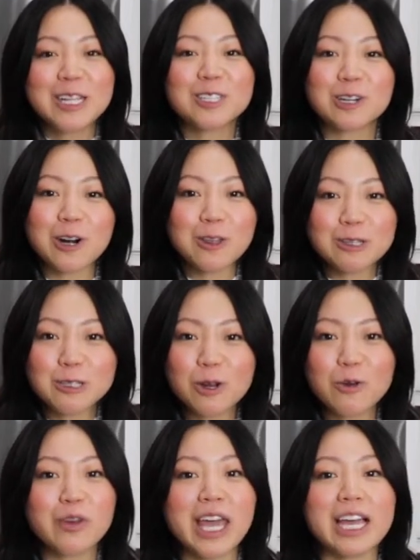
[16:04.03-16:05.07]
turn on those
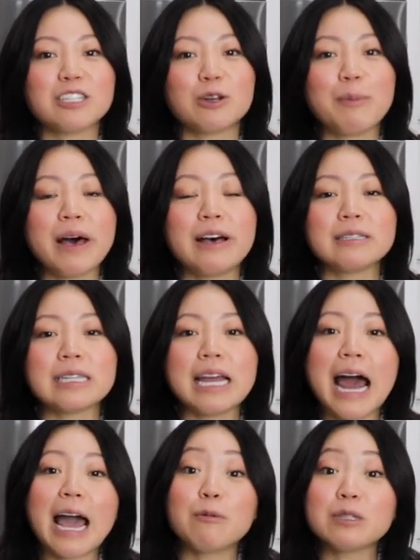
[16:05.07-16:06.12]
notification bells,
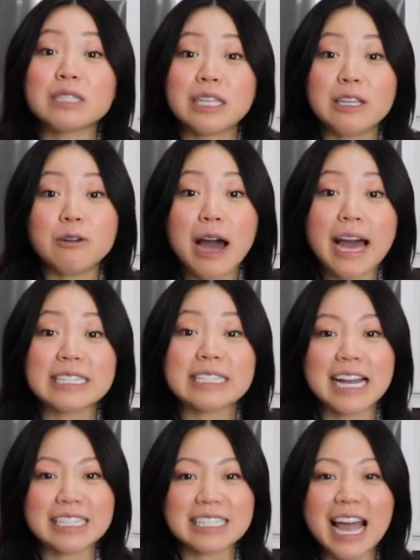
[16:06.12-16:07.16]
and I will see you guys
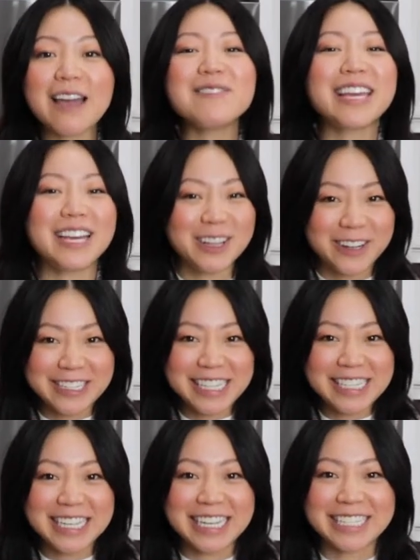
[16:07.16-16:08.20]
next time in
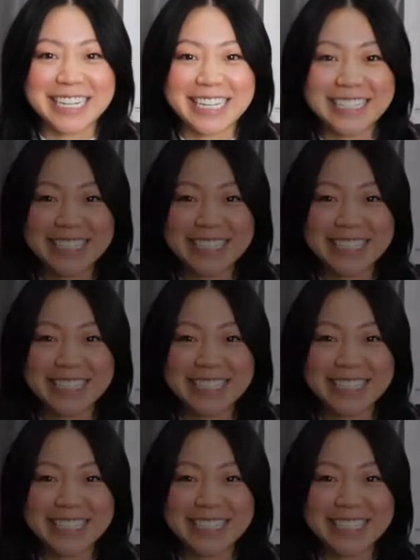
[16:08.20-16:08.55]
Clarissa's Kitchen.